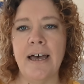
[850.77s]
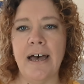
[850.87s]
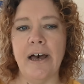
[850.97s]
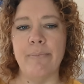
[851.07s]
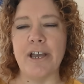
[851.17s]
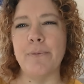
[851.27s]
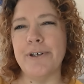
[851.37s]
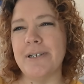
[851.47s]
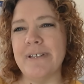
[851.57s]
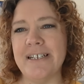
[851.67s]
I could
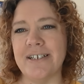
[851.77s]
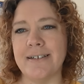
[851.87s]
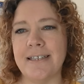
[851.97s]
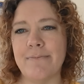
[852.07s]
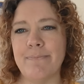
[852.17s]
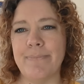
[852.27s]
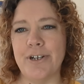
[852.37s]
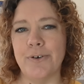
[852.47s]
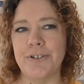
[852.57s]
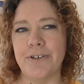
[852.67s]
possibly adjust them,
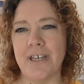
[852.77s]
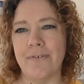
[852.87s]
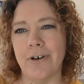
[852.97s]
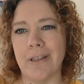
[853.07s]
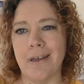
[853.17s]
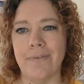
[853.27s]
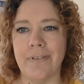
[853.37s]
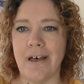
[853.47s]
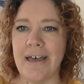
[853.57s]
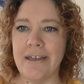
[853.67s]
but also they've got like a
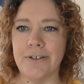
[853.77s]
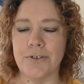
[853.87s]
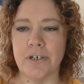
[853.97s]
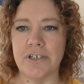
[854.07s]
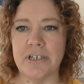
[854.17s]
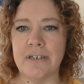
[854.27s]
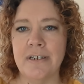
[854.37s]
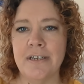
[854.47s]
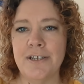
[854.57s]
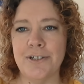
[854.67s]
fly construction,
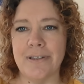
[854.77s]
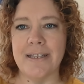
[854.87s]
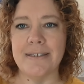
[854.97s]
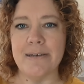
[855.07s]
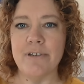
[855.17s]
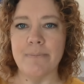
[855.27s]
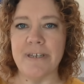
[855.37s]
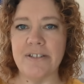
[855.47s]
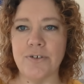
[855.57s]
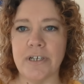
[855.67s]
so that seemed a
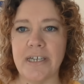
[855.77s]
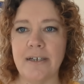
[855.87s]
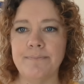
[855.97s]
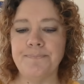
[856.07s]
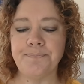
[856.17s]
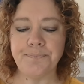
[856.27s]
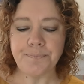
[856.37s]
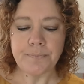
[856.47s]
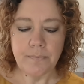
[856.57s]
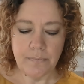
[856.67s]
bit tricky.
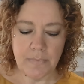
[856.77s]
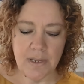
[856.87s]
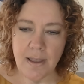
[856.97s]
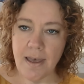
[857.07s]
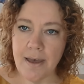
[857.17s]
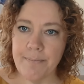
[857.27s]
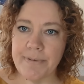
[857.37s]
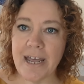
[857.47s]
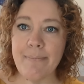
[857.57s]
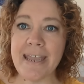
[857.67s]

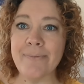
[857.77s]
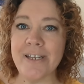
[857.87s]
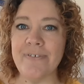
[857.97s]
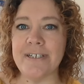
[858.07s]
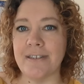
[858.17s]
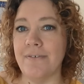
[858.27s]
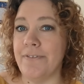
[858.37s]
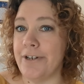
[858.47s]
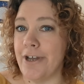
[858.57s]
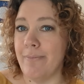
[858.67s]
But I may revisit the
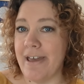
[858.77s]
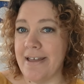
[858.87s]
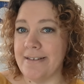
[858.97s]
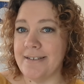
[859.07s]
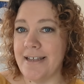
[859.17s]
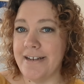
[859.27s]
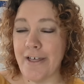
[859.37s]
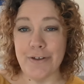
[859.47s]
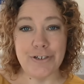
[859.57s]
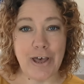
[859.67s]
flaneur pants
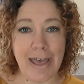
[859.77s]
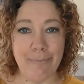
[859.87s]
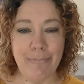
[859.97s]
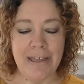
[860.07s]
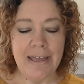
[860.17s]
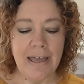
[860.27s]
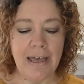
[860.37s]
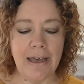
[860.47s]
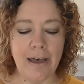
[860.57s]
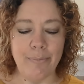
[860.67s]
another time,
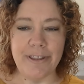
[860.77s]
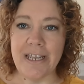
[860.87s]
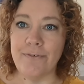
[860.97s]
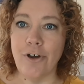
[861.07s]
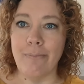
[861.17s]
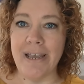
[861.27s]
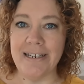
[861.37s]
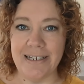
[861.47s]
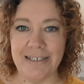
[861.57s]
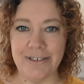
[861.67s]
but they've not made
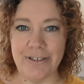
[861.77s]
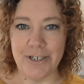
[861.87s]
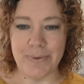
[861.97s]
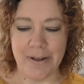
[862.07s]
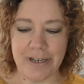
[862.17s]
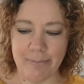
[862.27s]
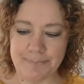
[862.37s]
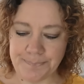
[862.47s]
it into this roundup.